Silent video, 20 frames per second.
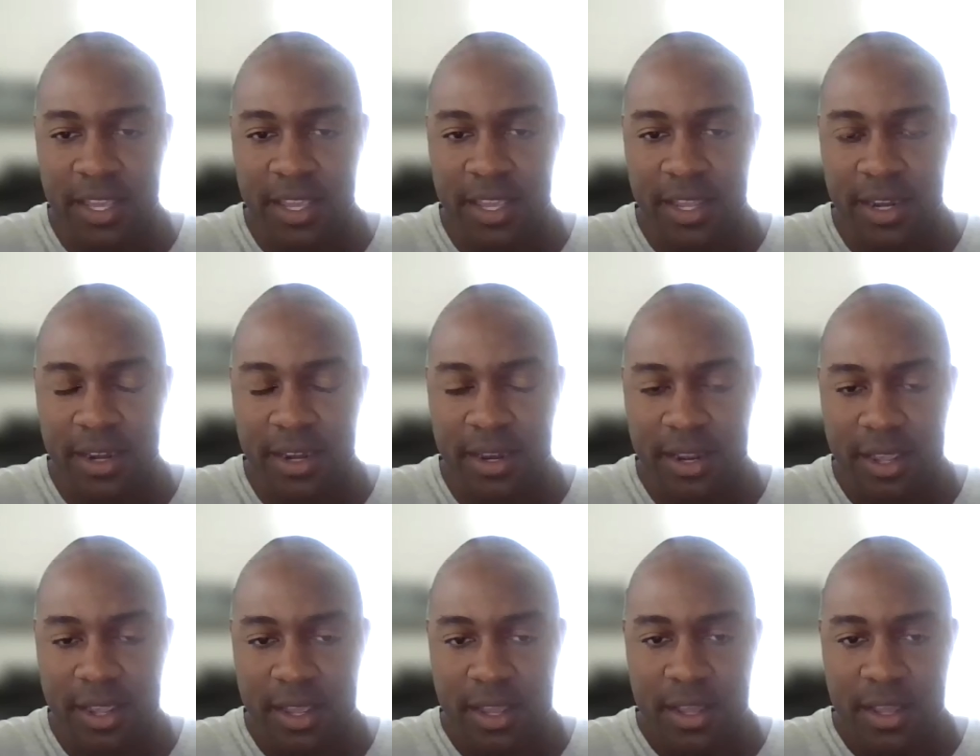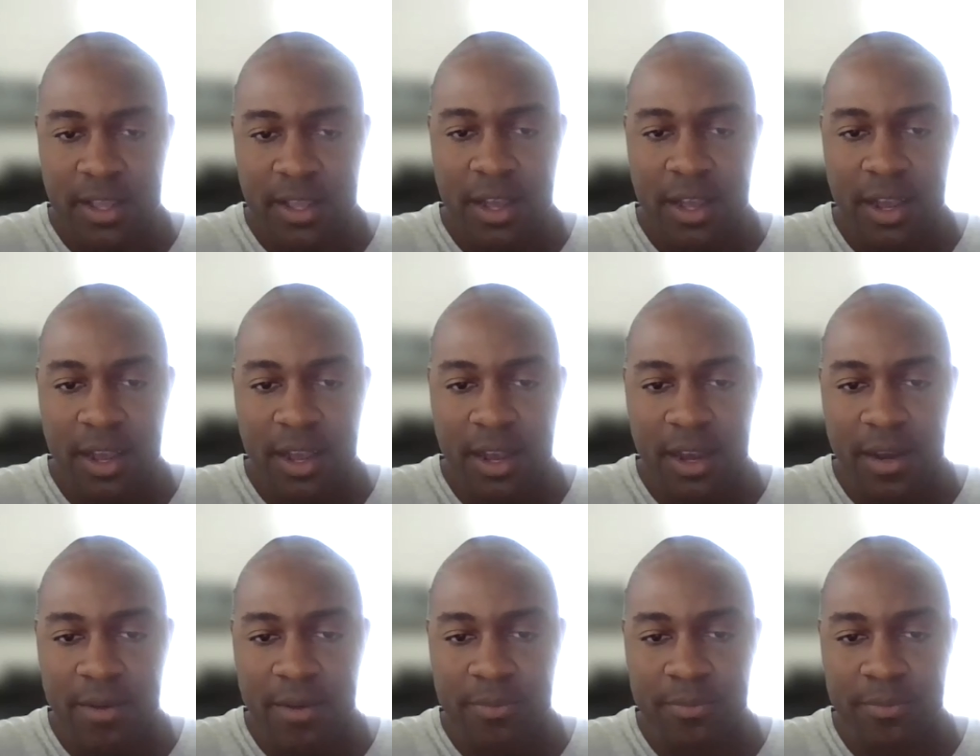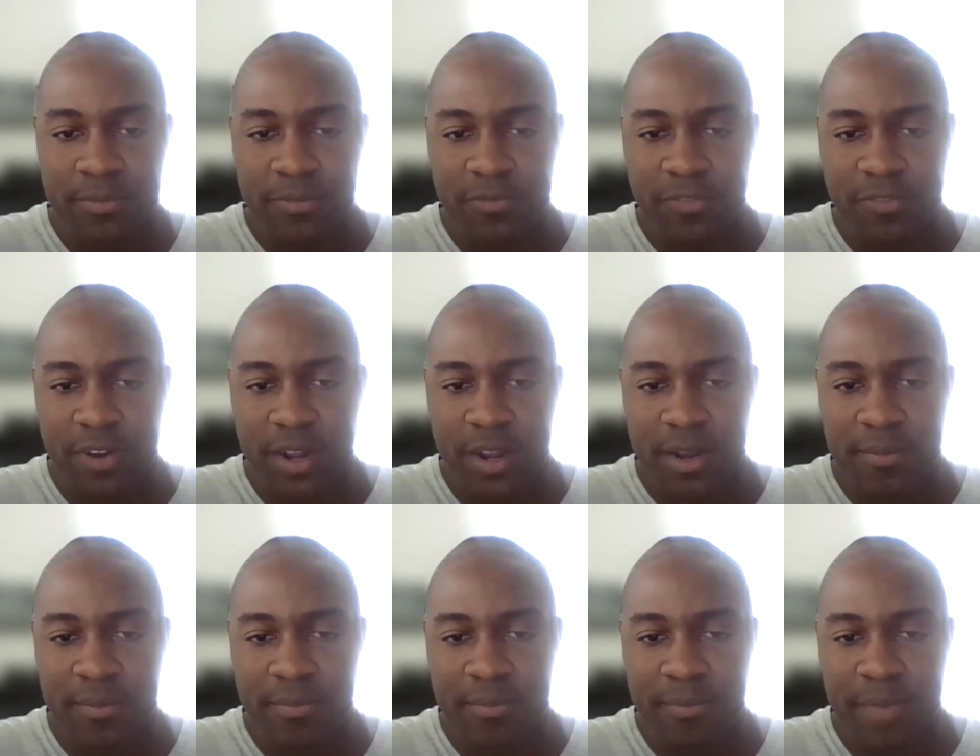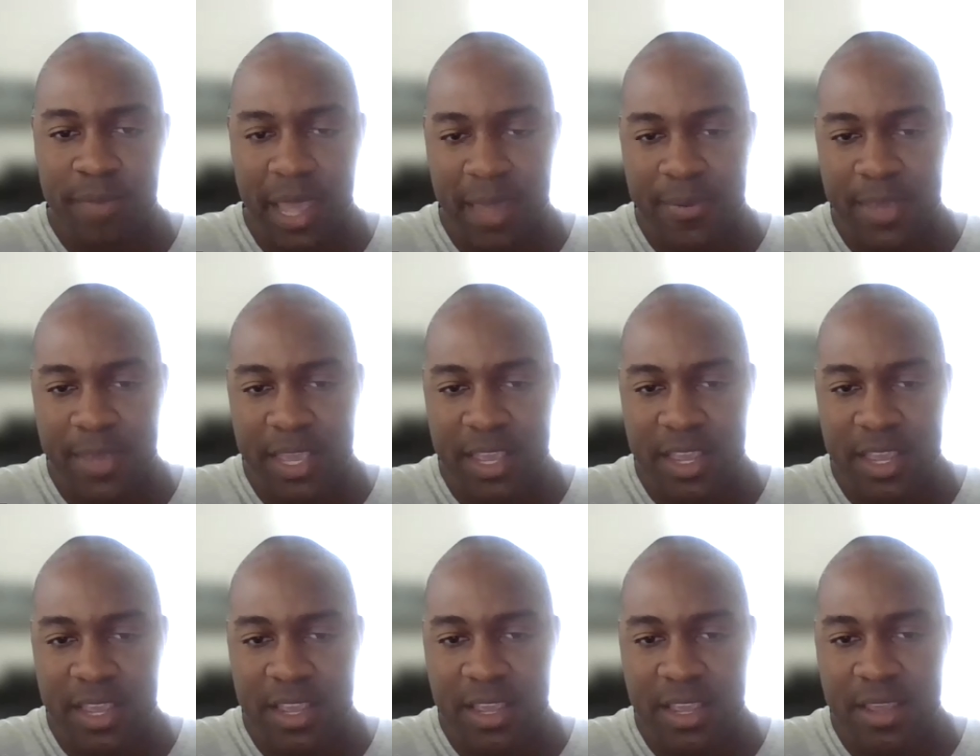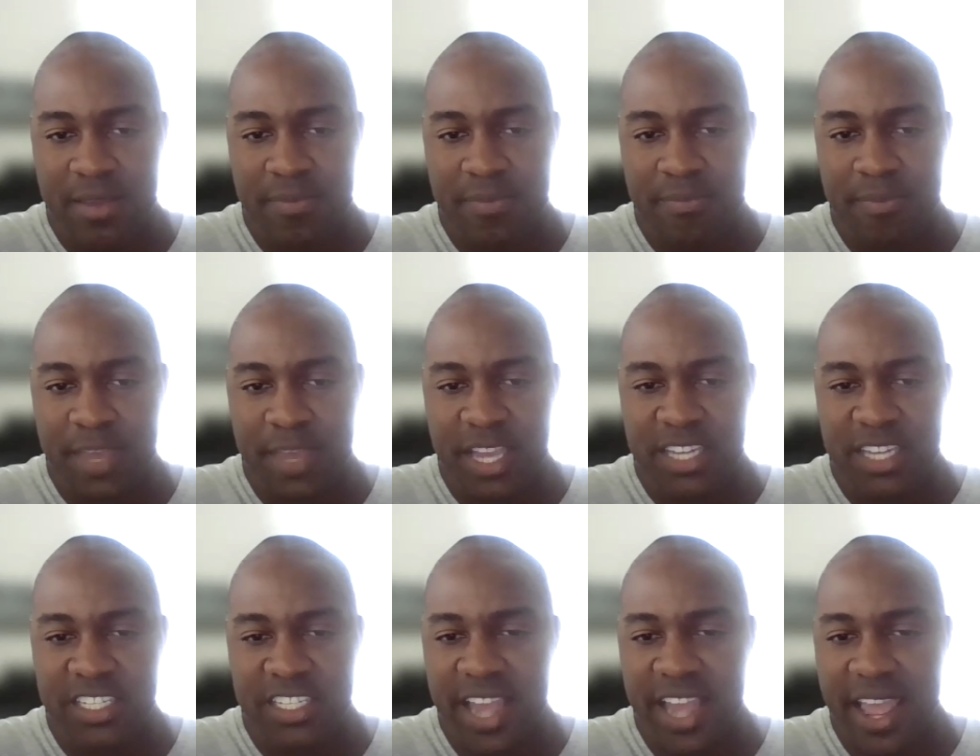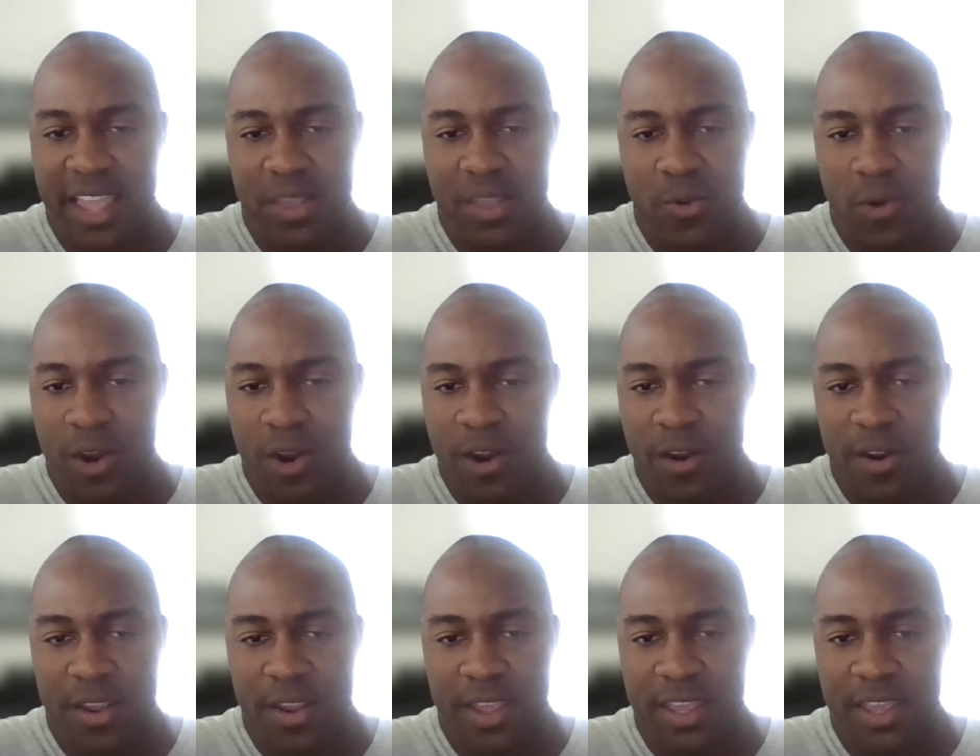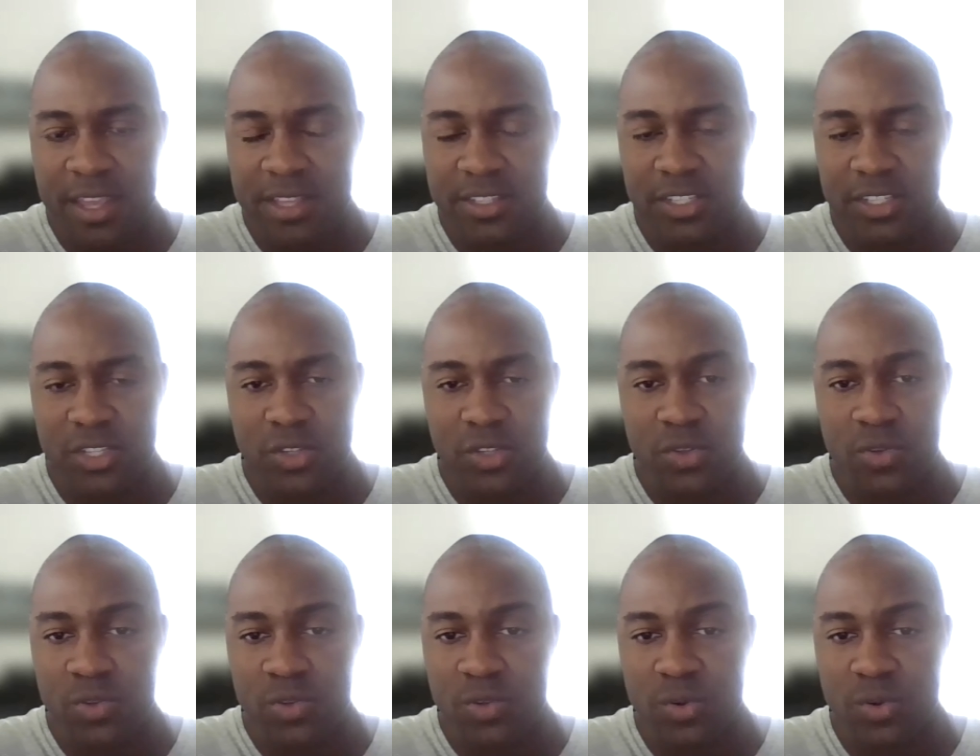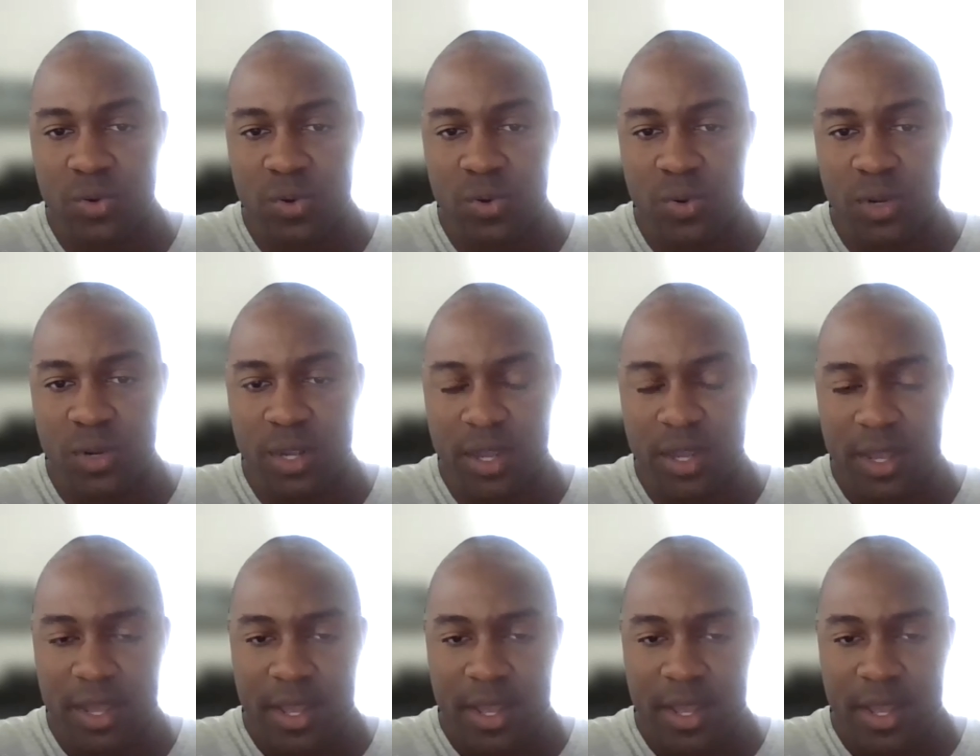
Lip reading: then from maybe mid January to